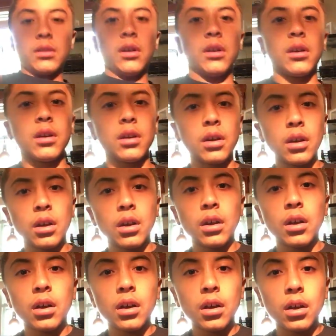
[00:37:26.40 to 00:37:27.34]

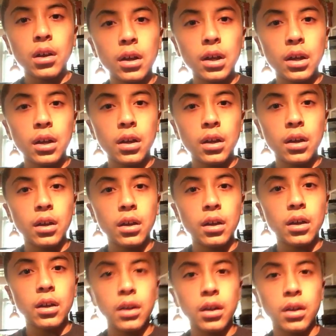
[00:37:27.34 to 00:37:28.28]

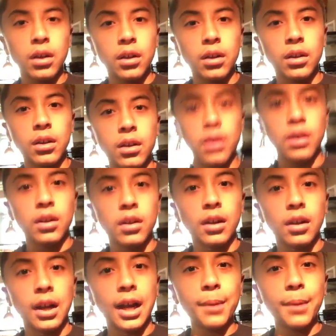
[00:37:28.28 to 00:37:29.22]
Uh,
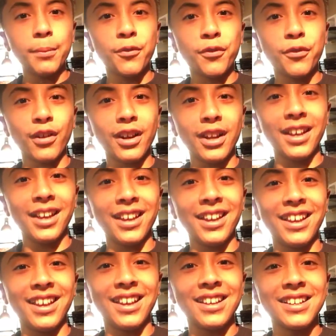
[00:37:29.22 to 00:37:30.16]
I'm
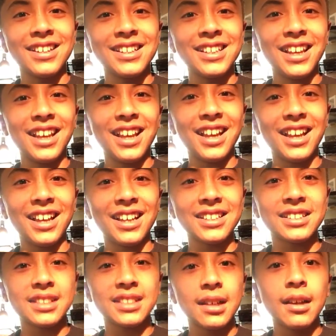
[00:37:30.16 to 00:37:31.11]
free!
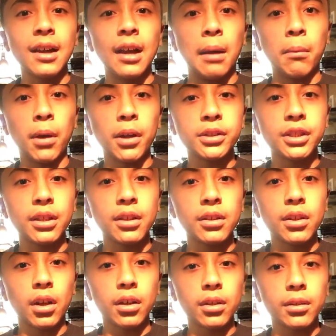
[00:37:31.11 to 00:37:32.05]
Yes! I'm watching
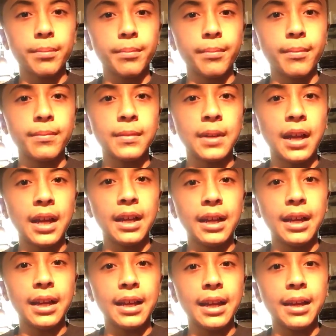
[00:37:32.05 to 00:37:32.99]
The Dark
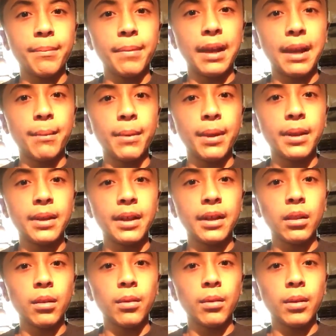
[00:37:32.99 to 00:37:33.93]
Knight, aka Batman,
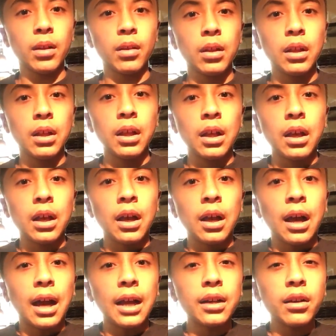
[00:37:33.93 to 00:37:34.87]
lol.
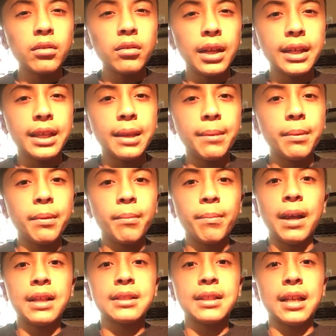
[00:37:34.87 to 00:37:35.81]
I don't like keeping
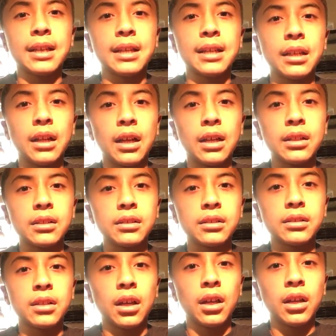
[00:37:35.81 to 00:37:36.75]
pets. I cannot
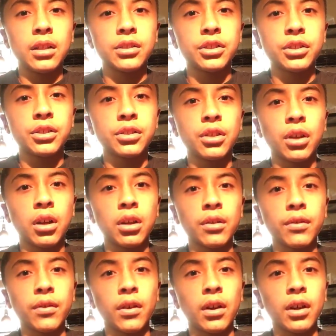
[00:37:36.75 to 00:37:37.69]
touch
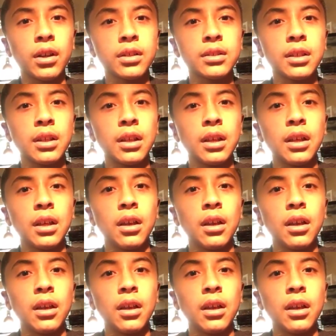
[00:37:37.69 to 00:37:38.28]
dart frogs.